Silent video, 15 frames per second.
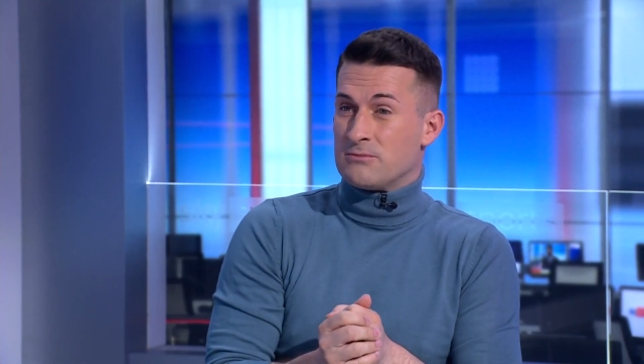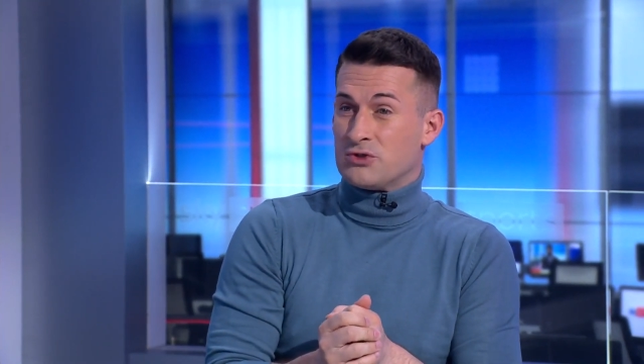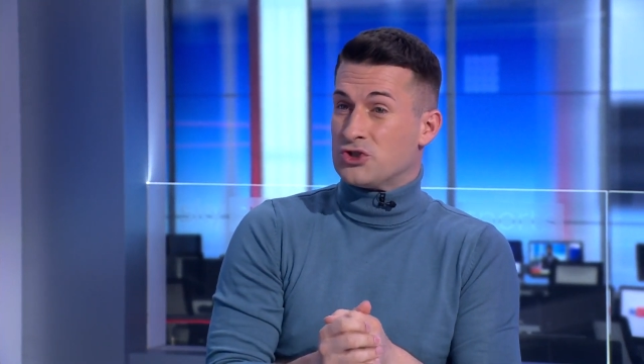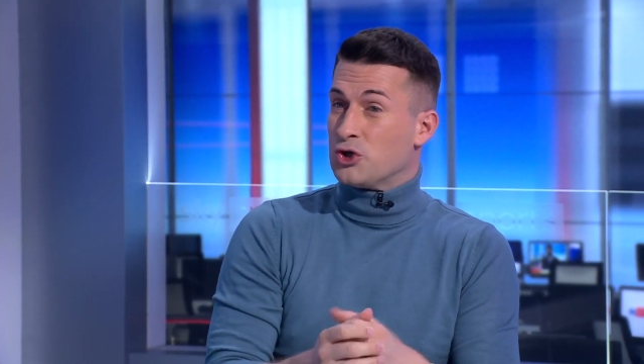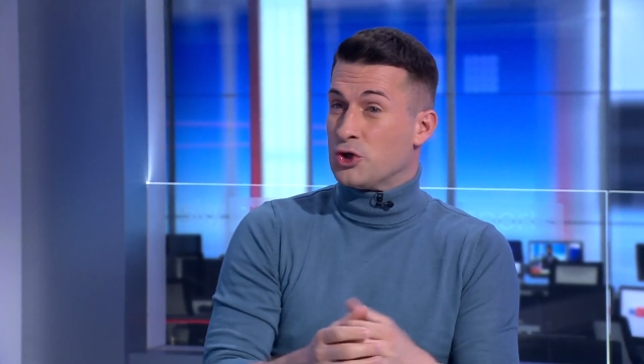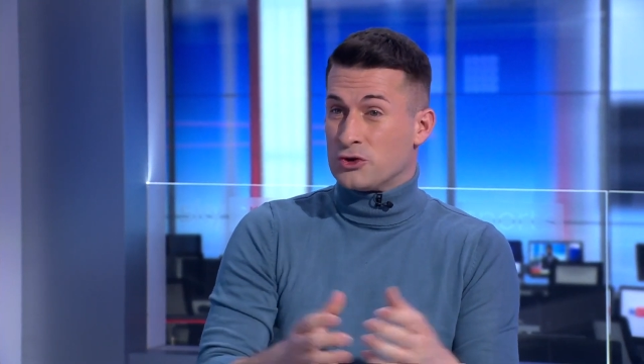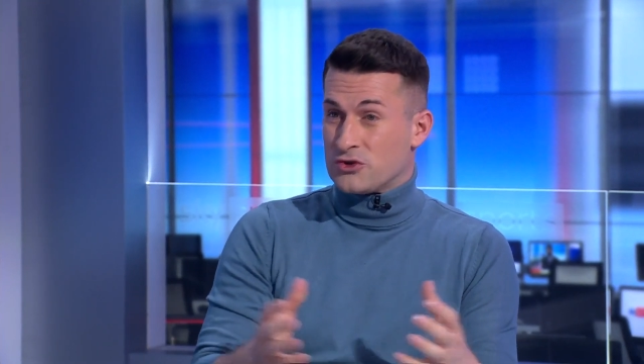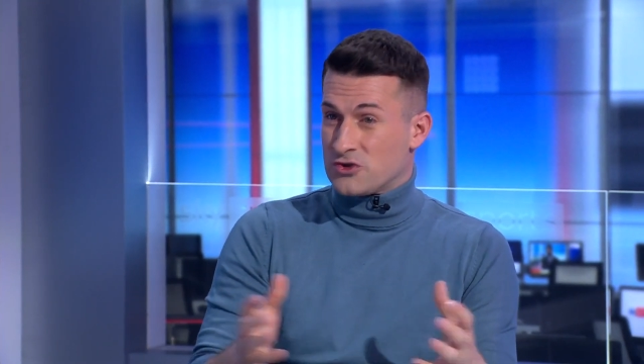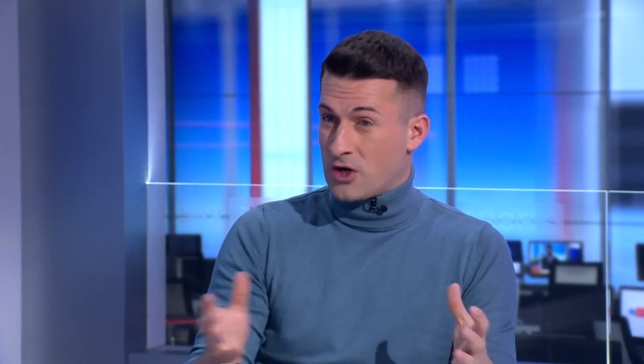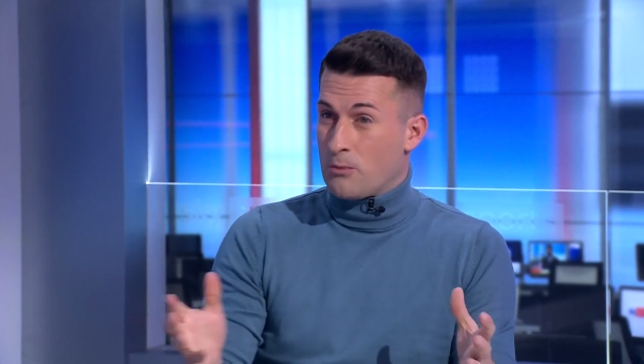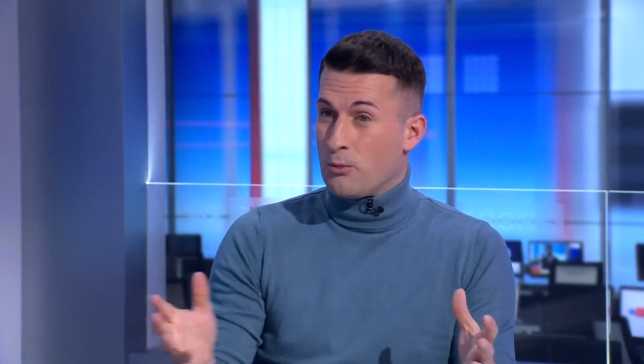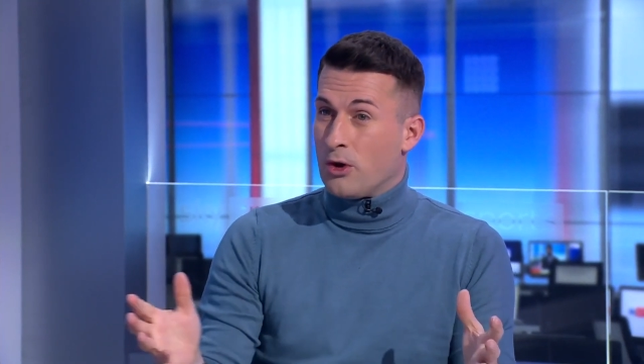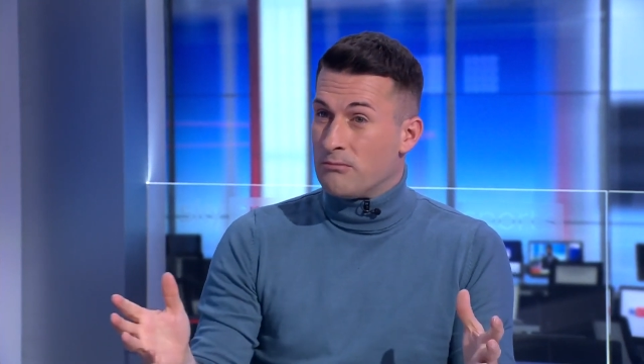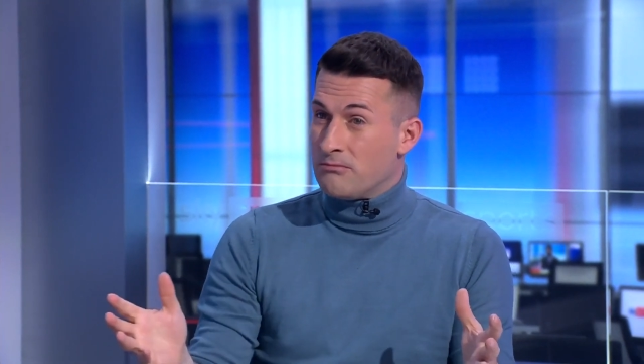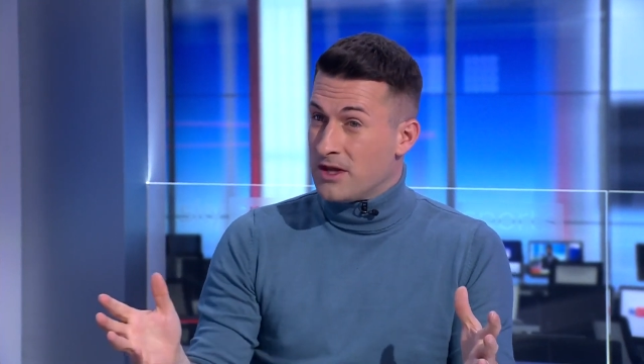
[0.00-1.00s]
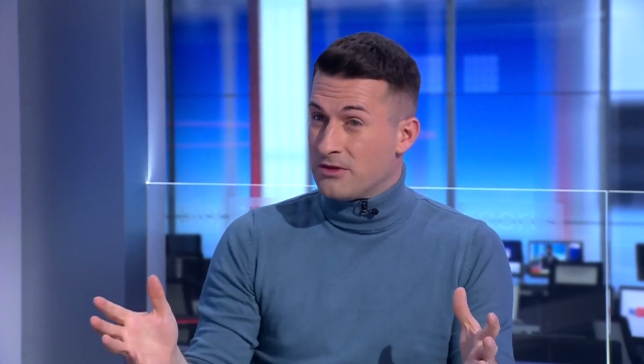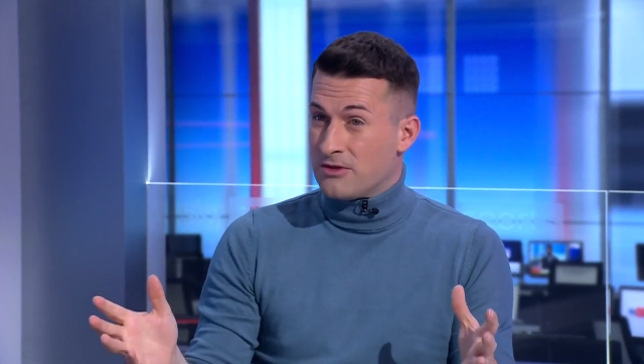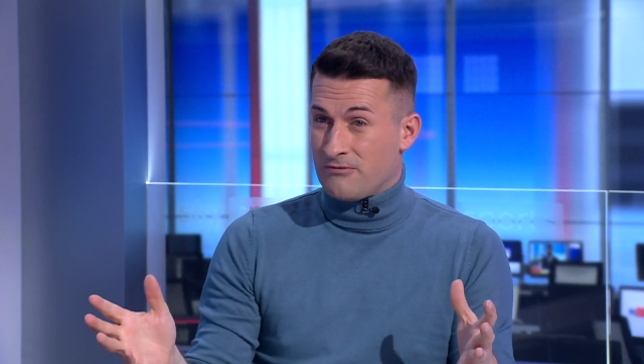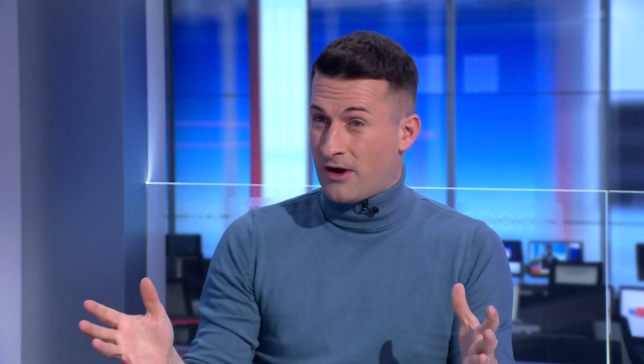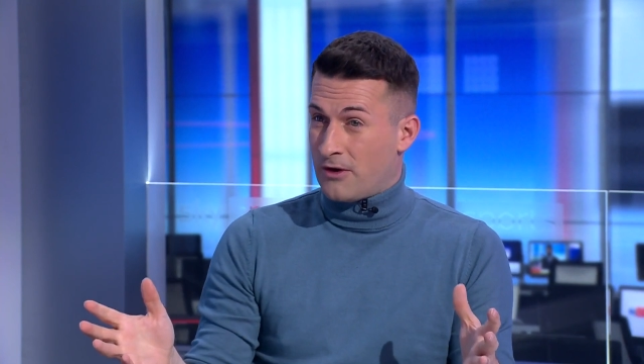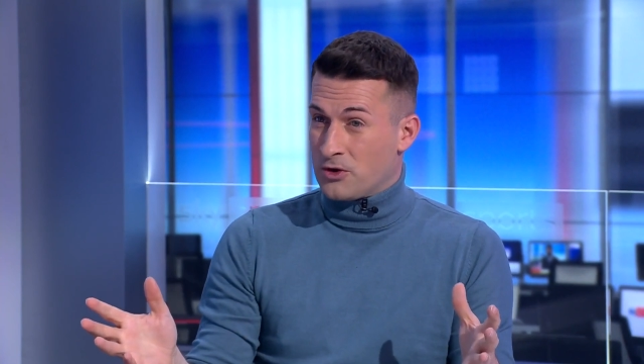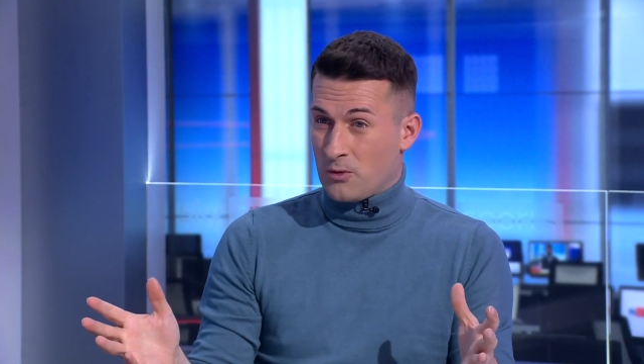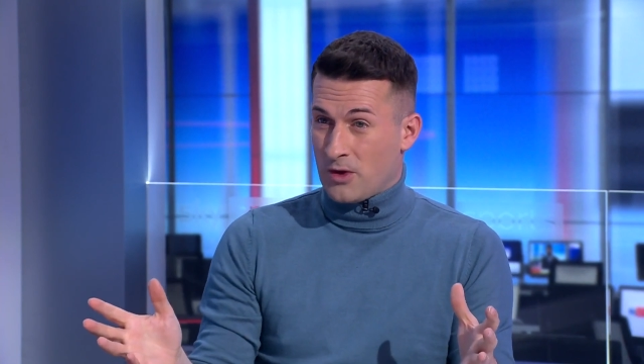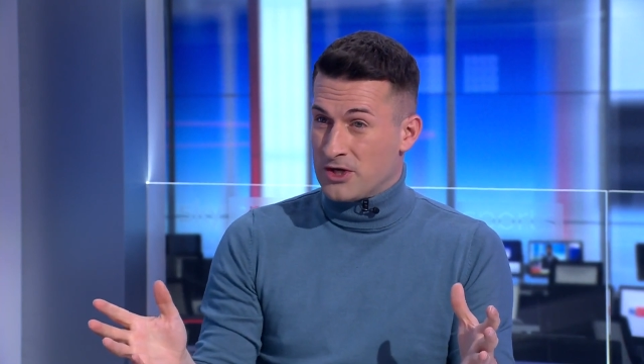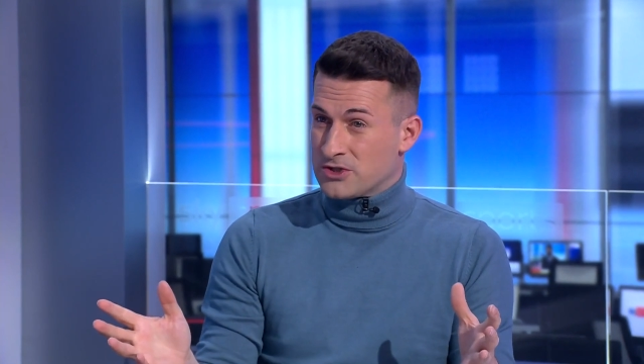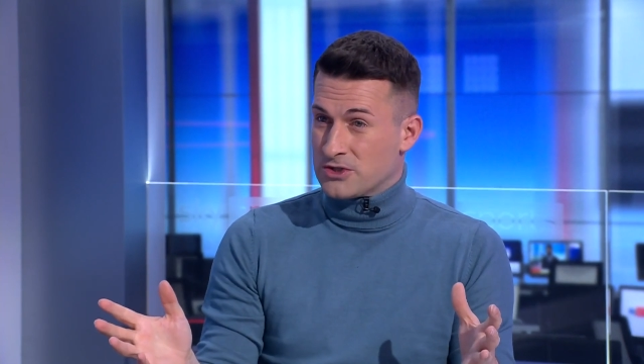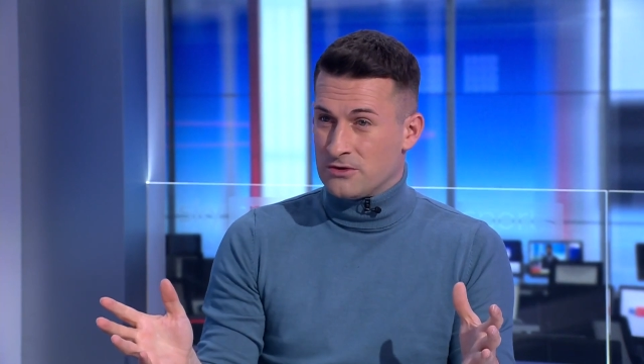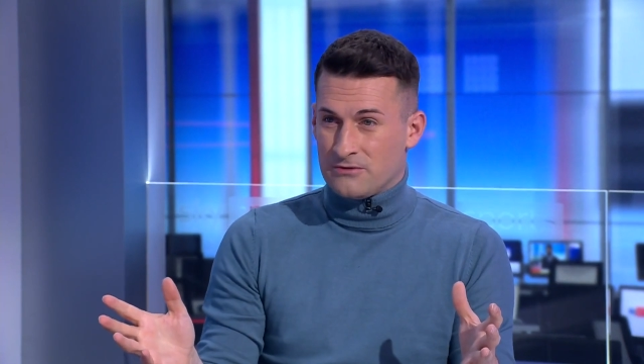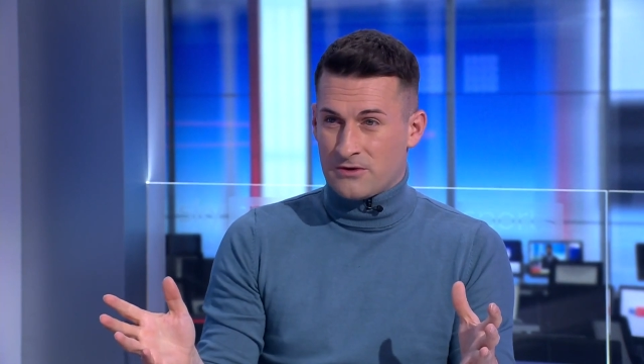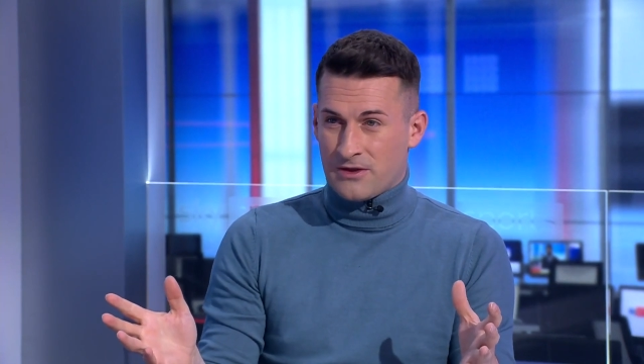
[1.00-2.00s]
should someone meet the
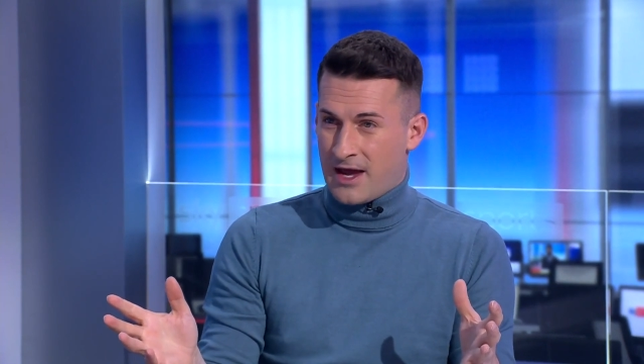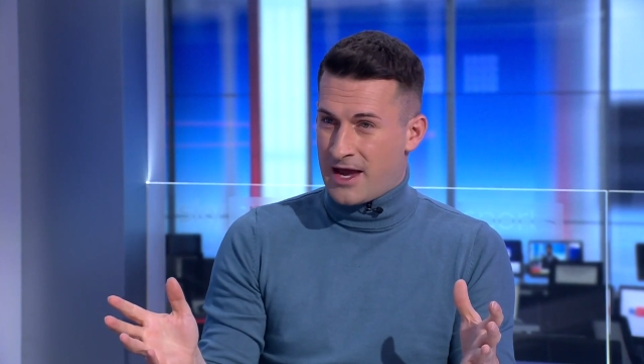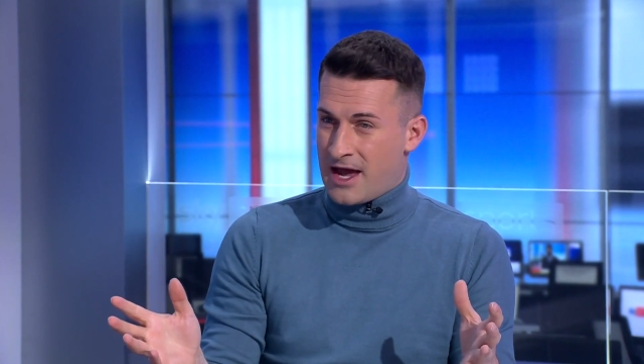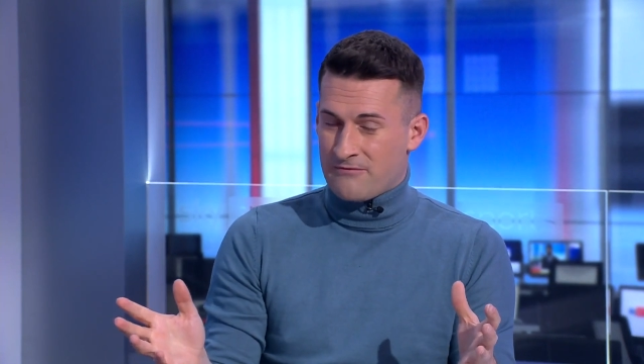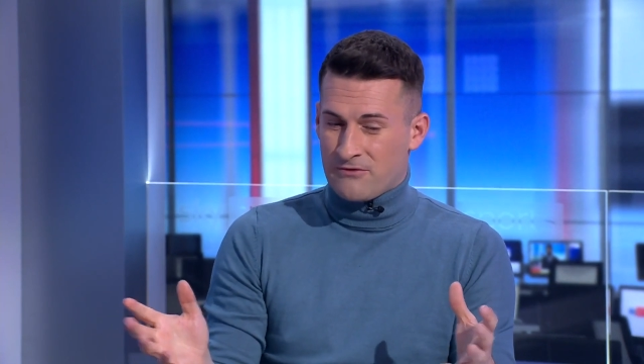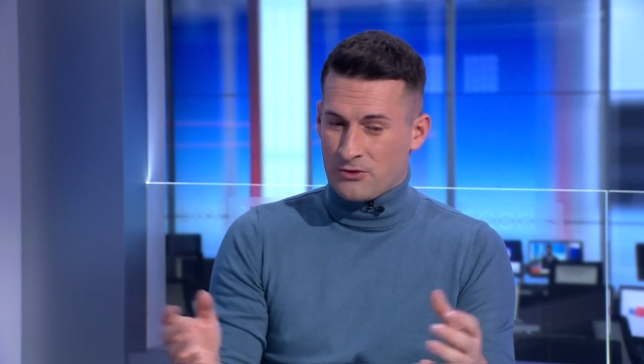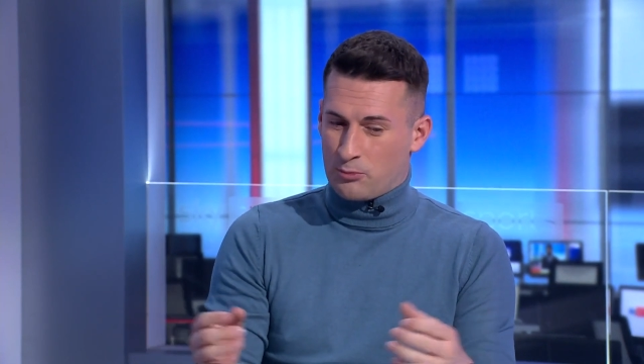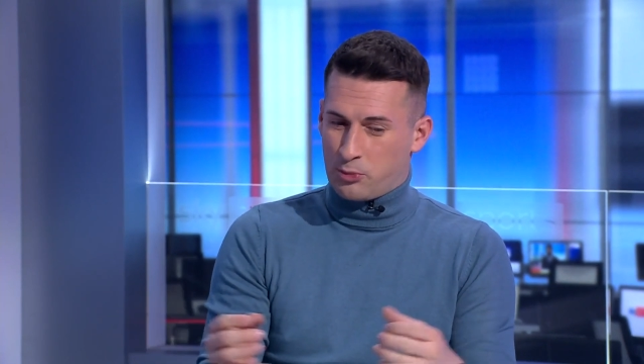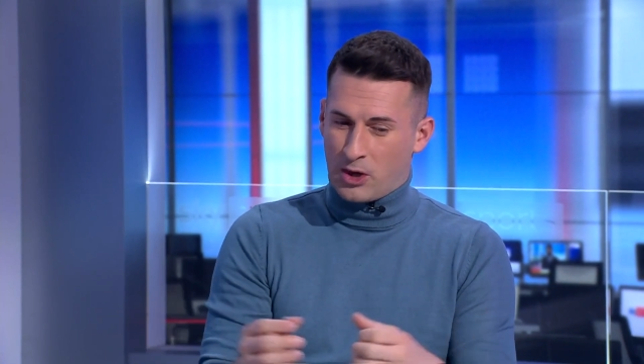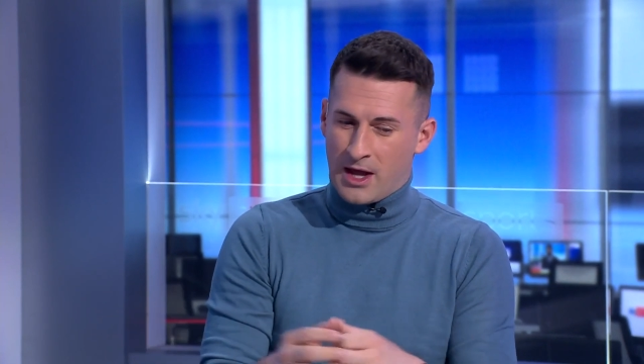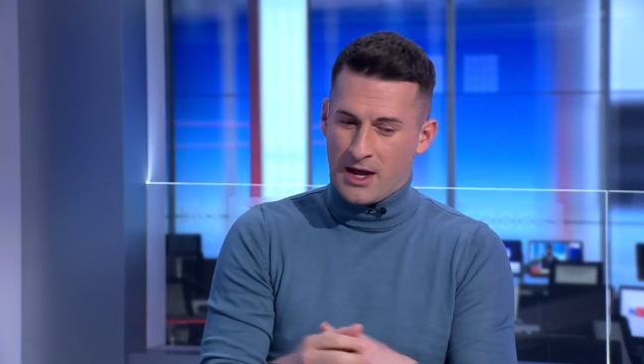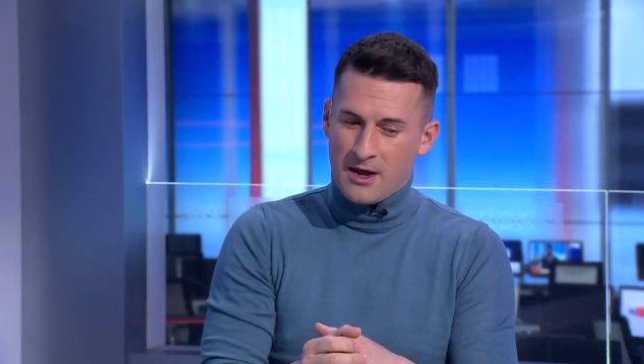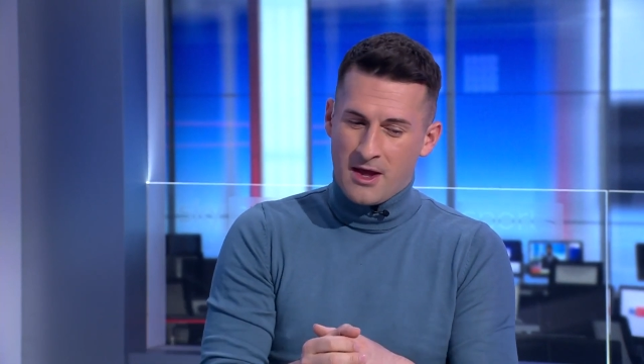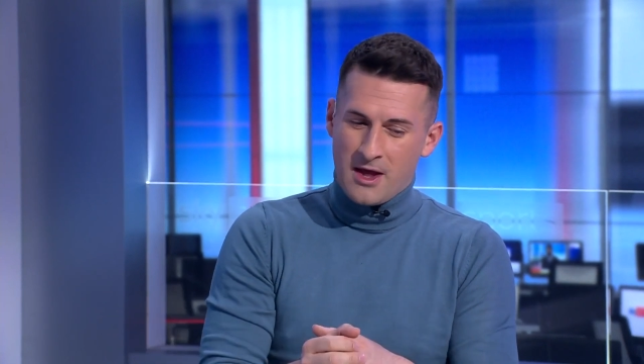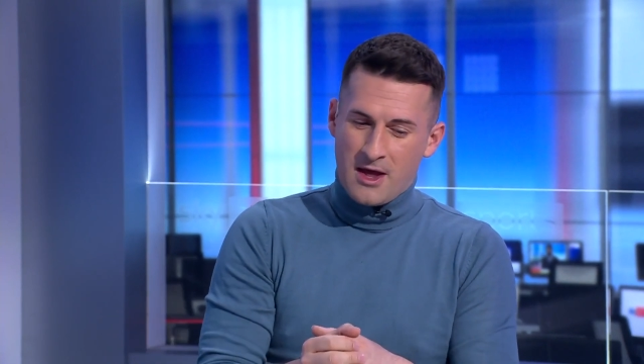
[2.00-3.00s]
valuation that they have of the player.